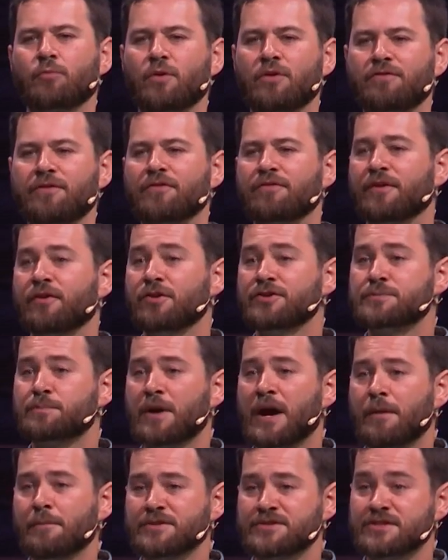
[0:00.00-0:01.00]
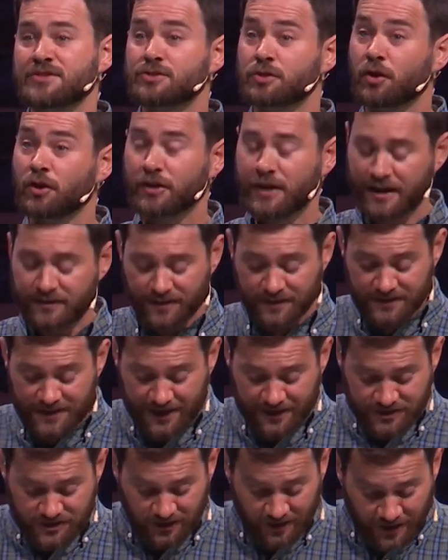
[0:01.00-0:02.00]
will fulfill his promises? Look at the
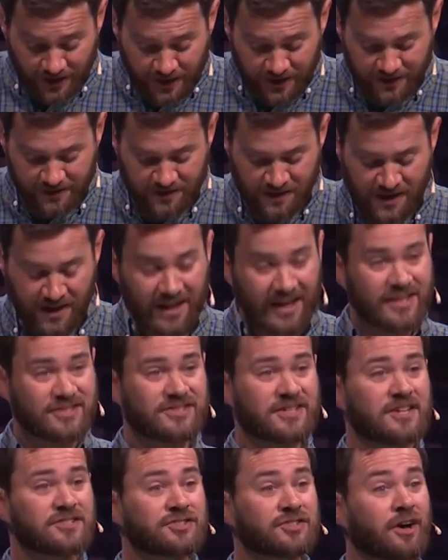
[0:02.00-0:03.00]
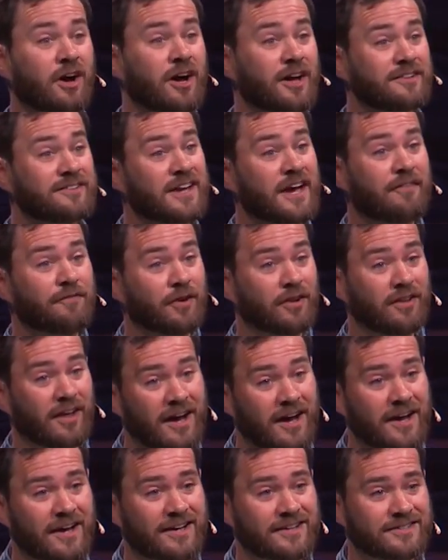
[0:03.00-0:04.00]
next line. It says, God never
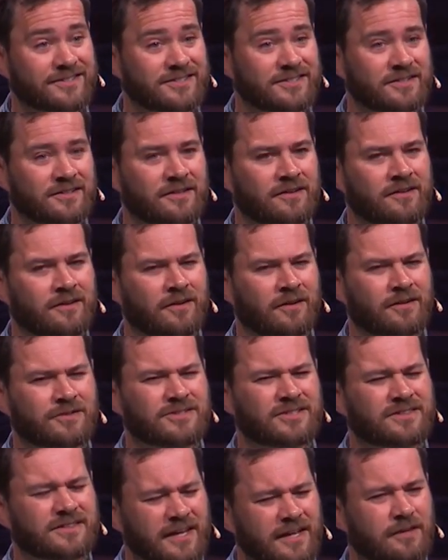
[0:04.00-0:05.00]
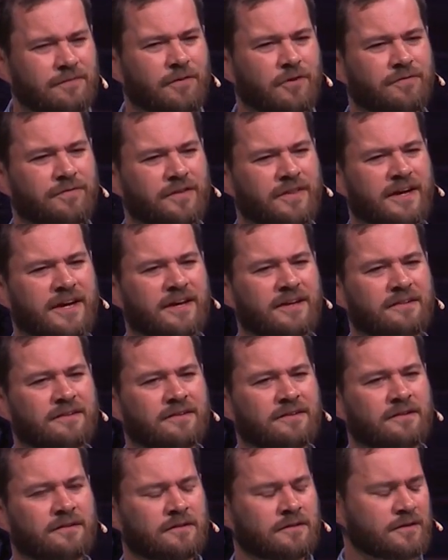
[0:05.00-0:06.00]
lies. Aren't you thankful for that?
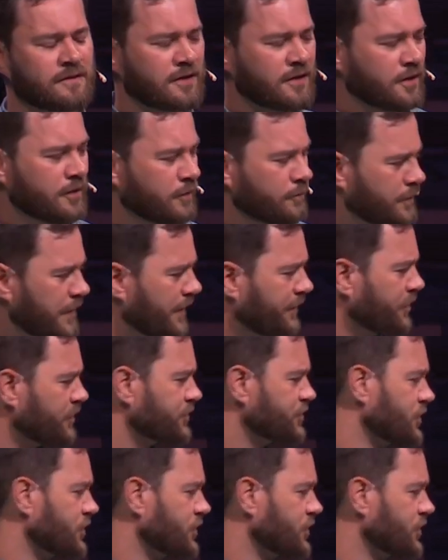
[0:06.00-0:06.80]
Man, there's